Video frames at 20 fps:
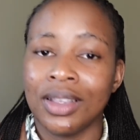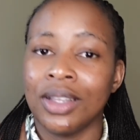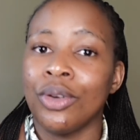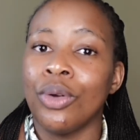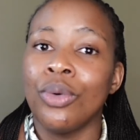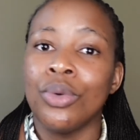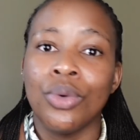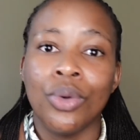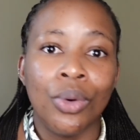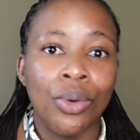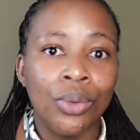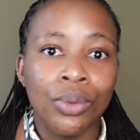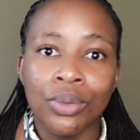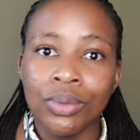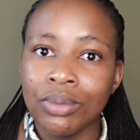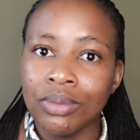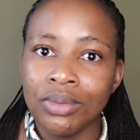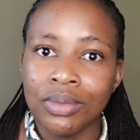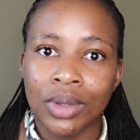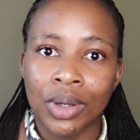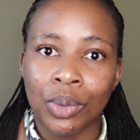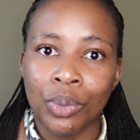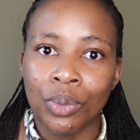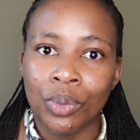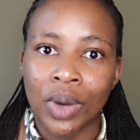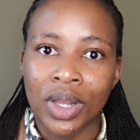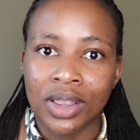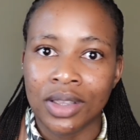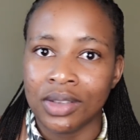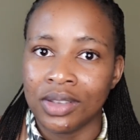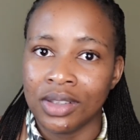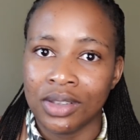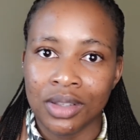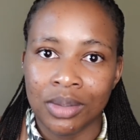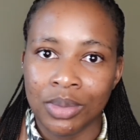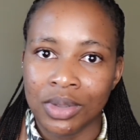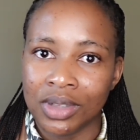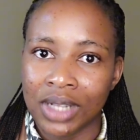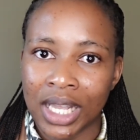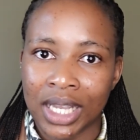They don't know what the
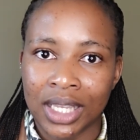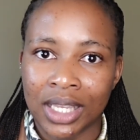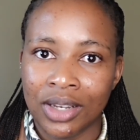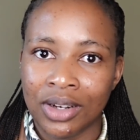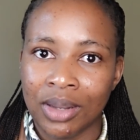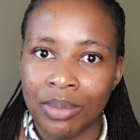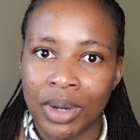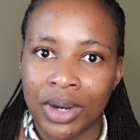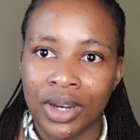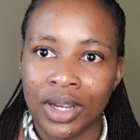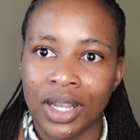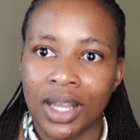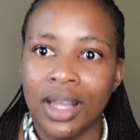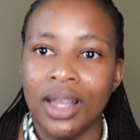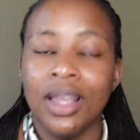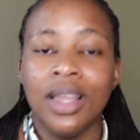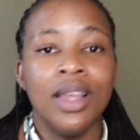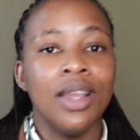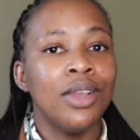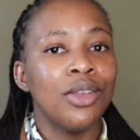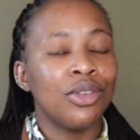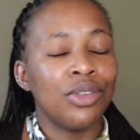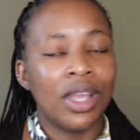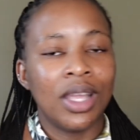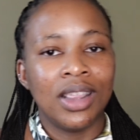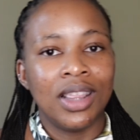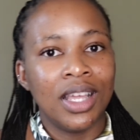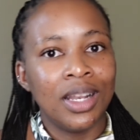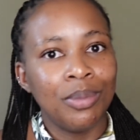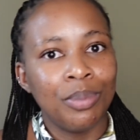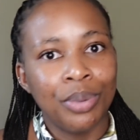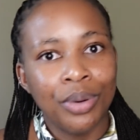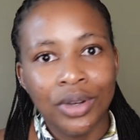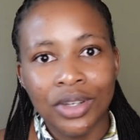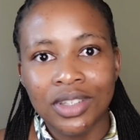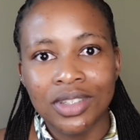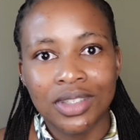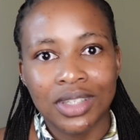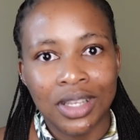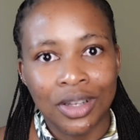system is like here in America. So I then
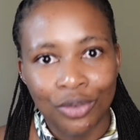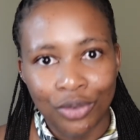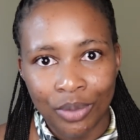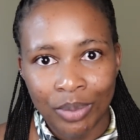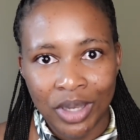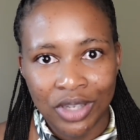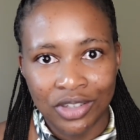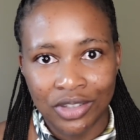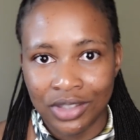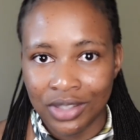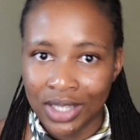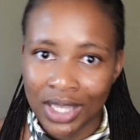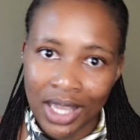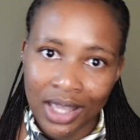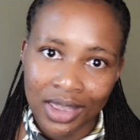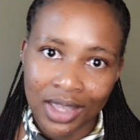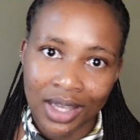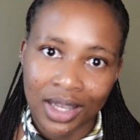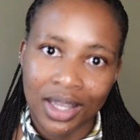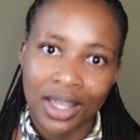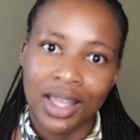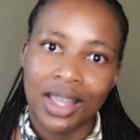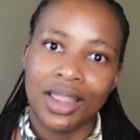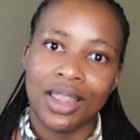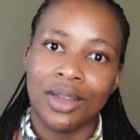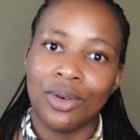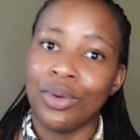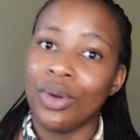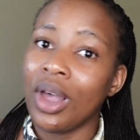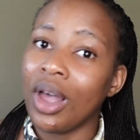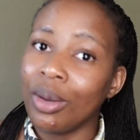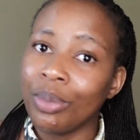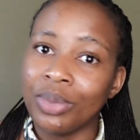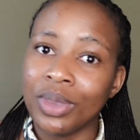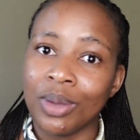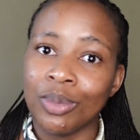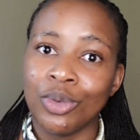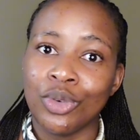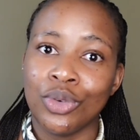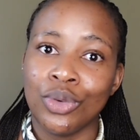put information together that will help
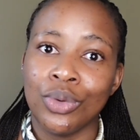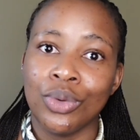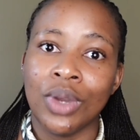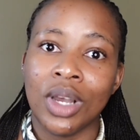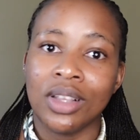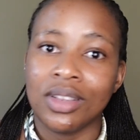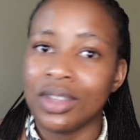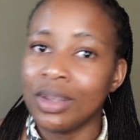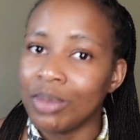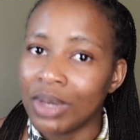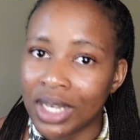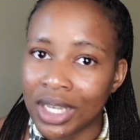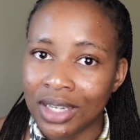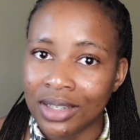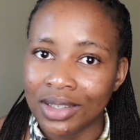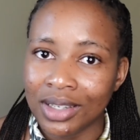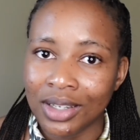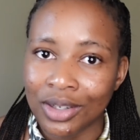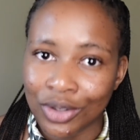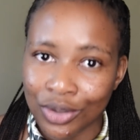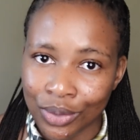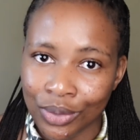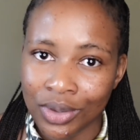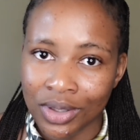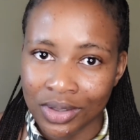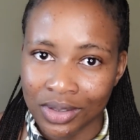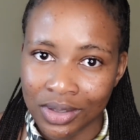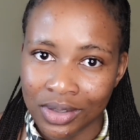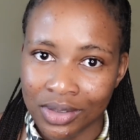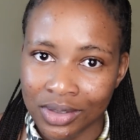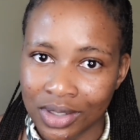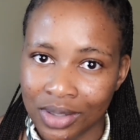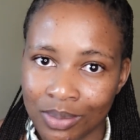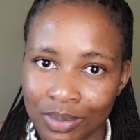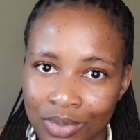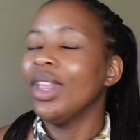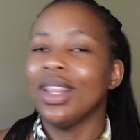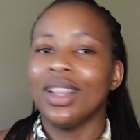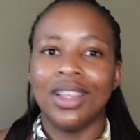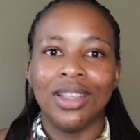them to assimilate into the system.
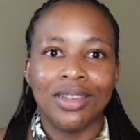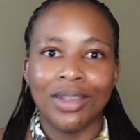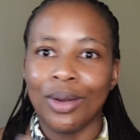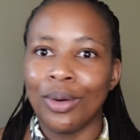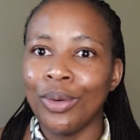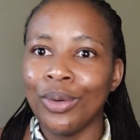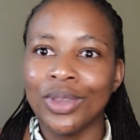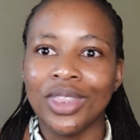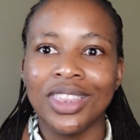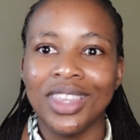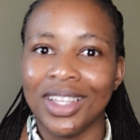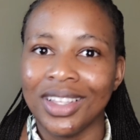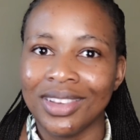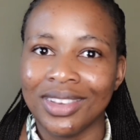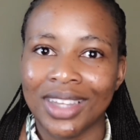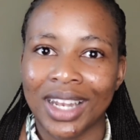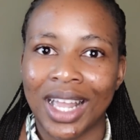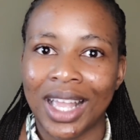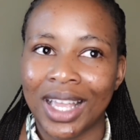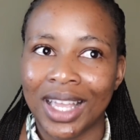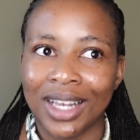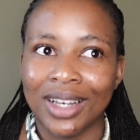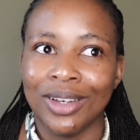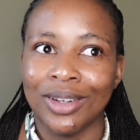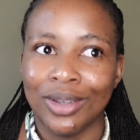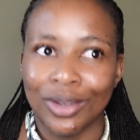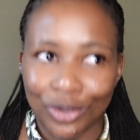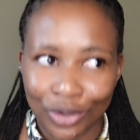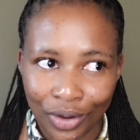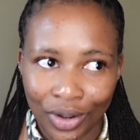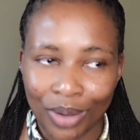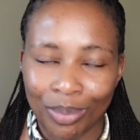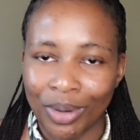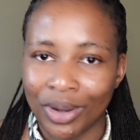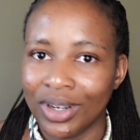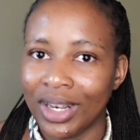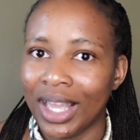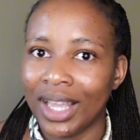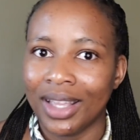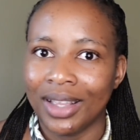These are all things that I can talk
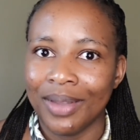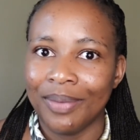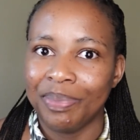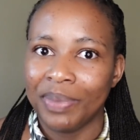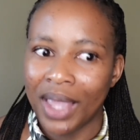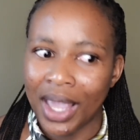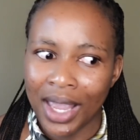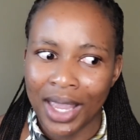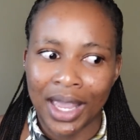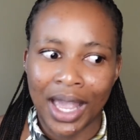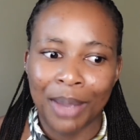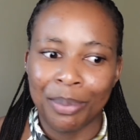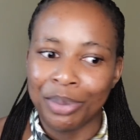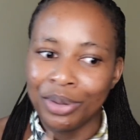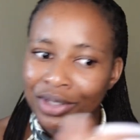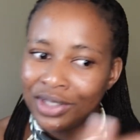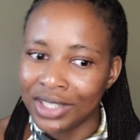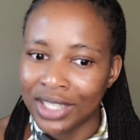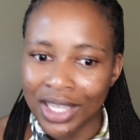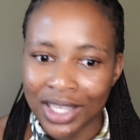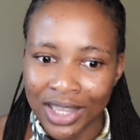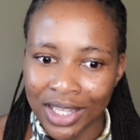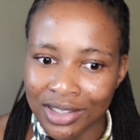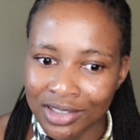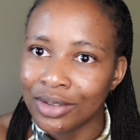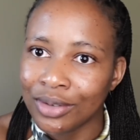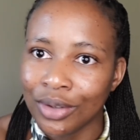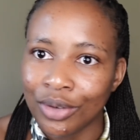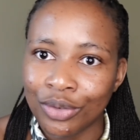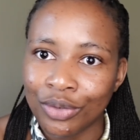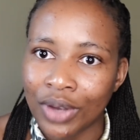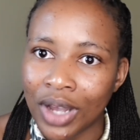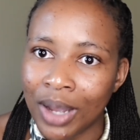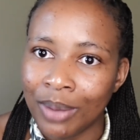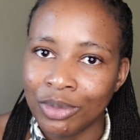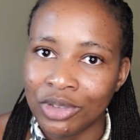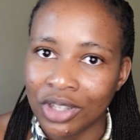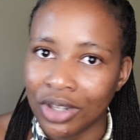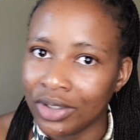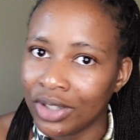about, like, hey, I put together a list of
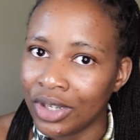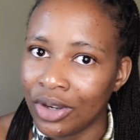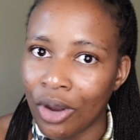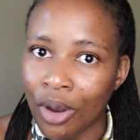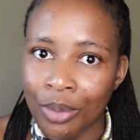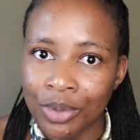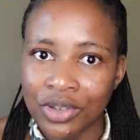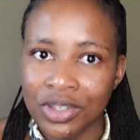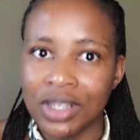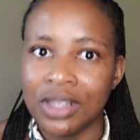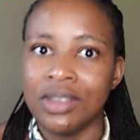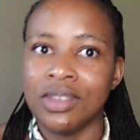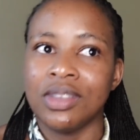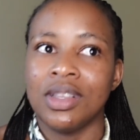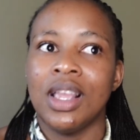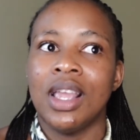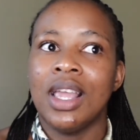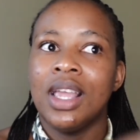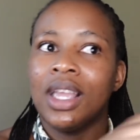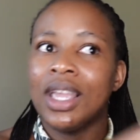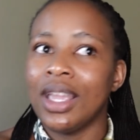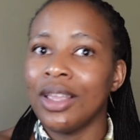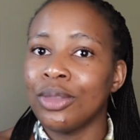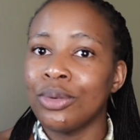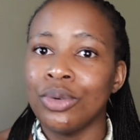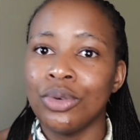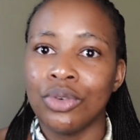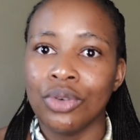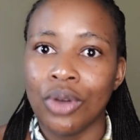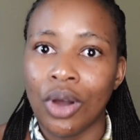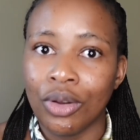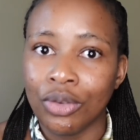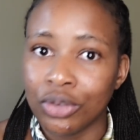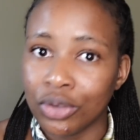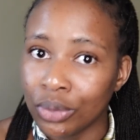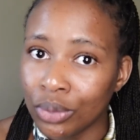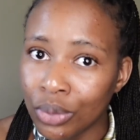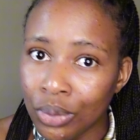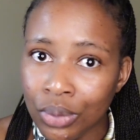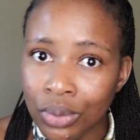childcare options, K through 12
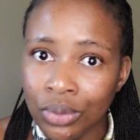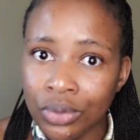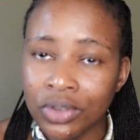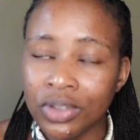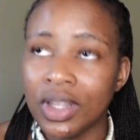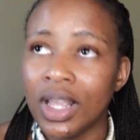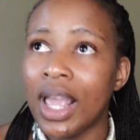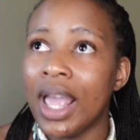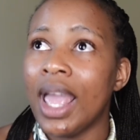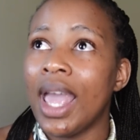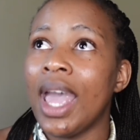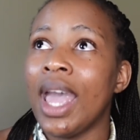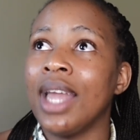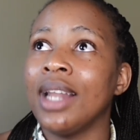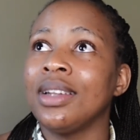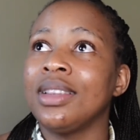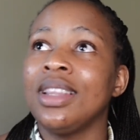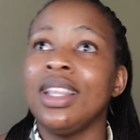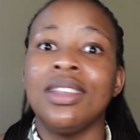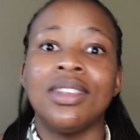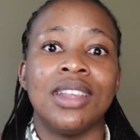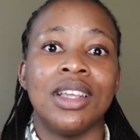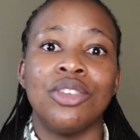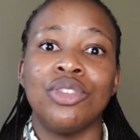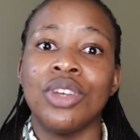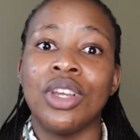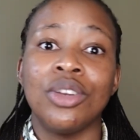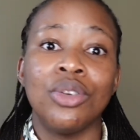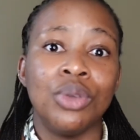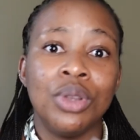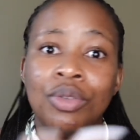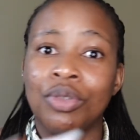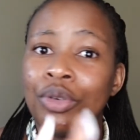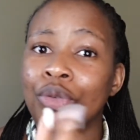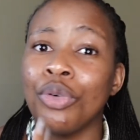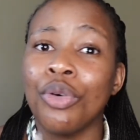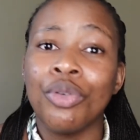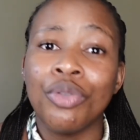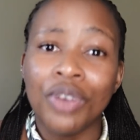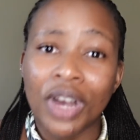schools, and things that you can do even
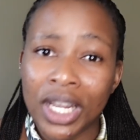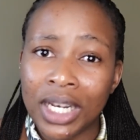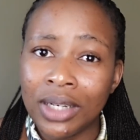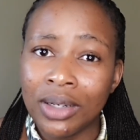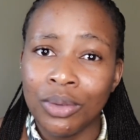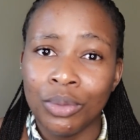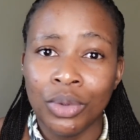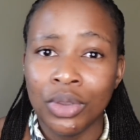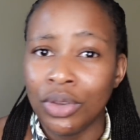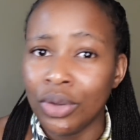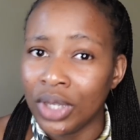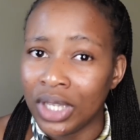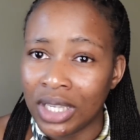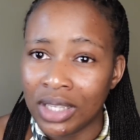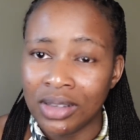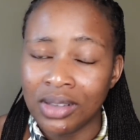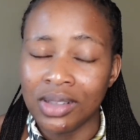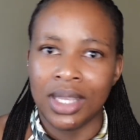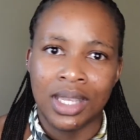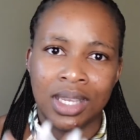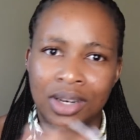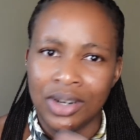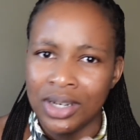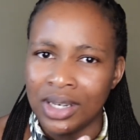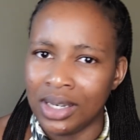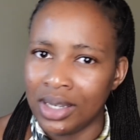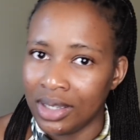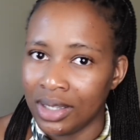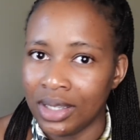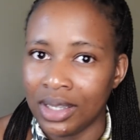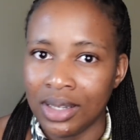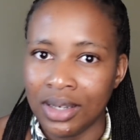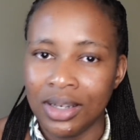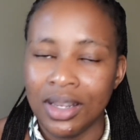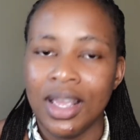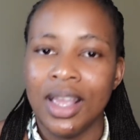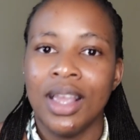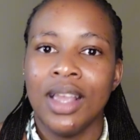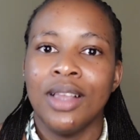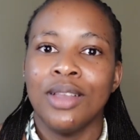for fun with your kids here in Lincoln.
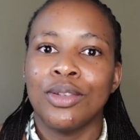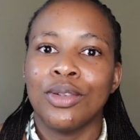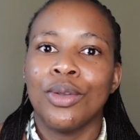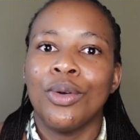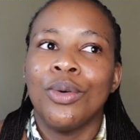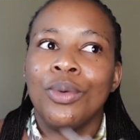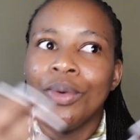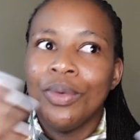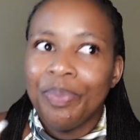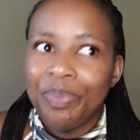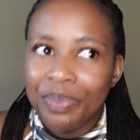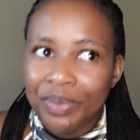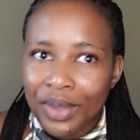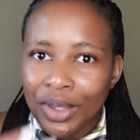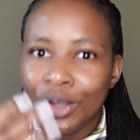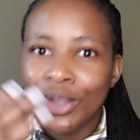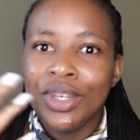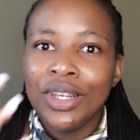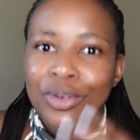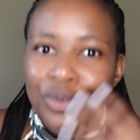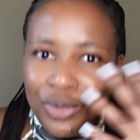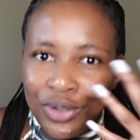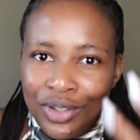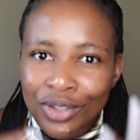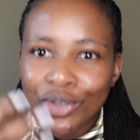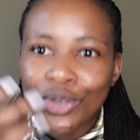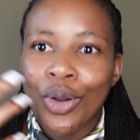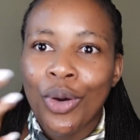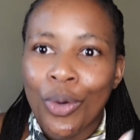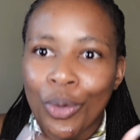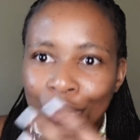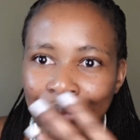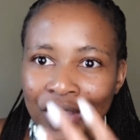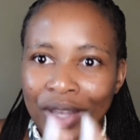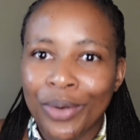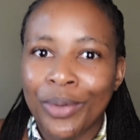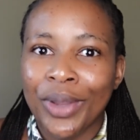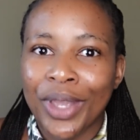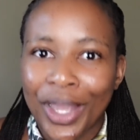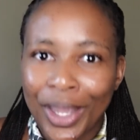So you need to show
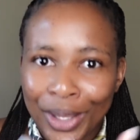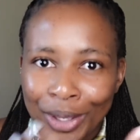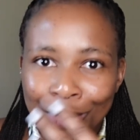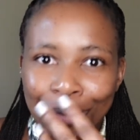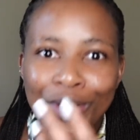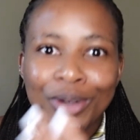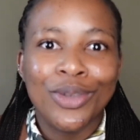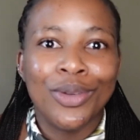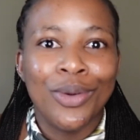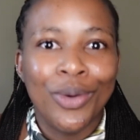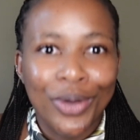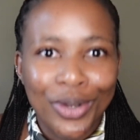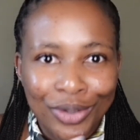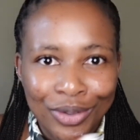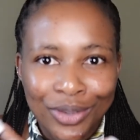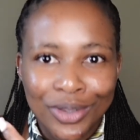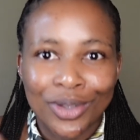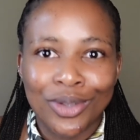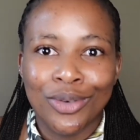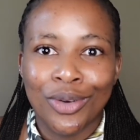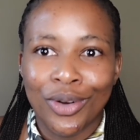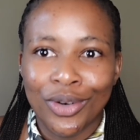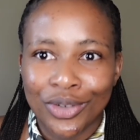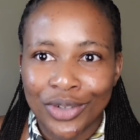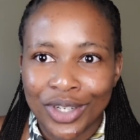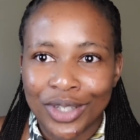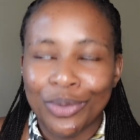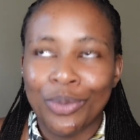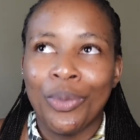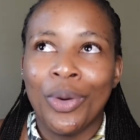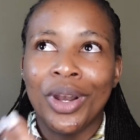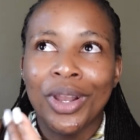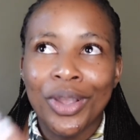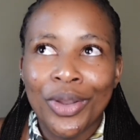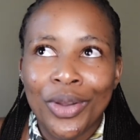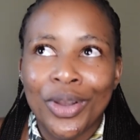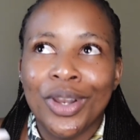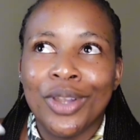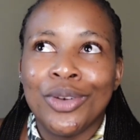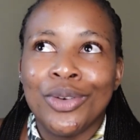that, okay, you want to go into this doctorate. What are you
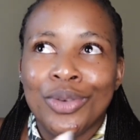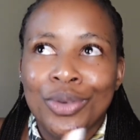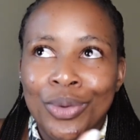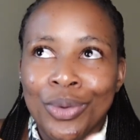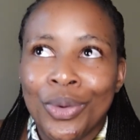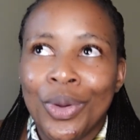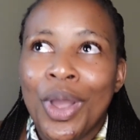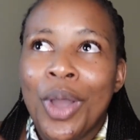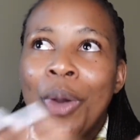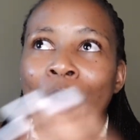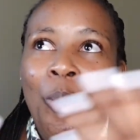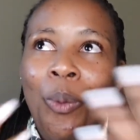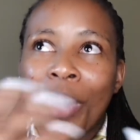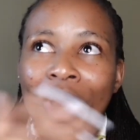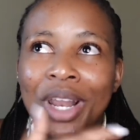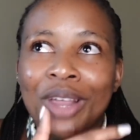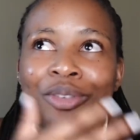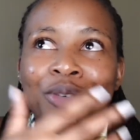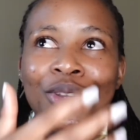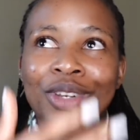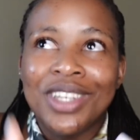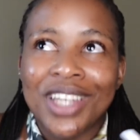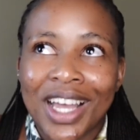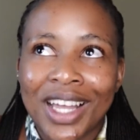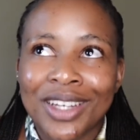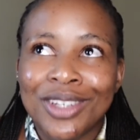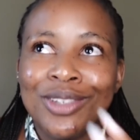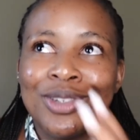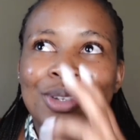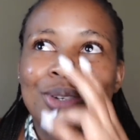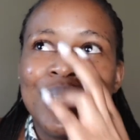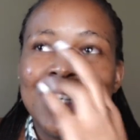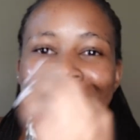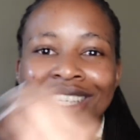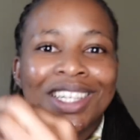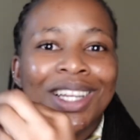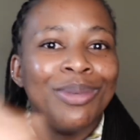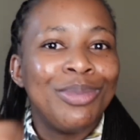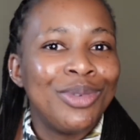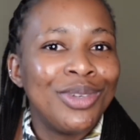going to do? What have you done to
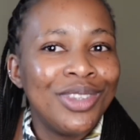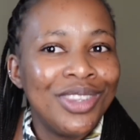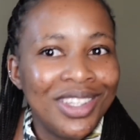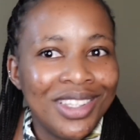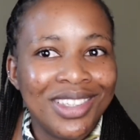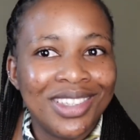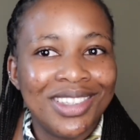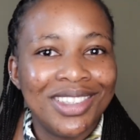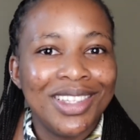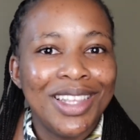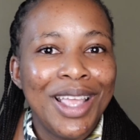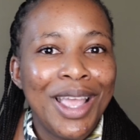lead up to this?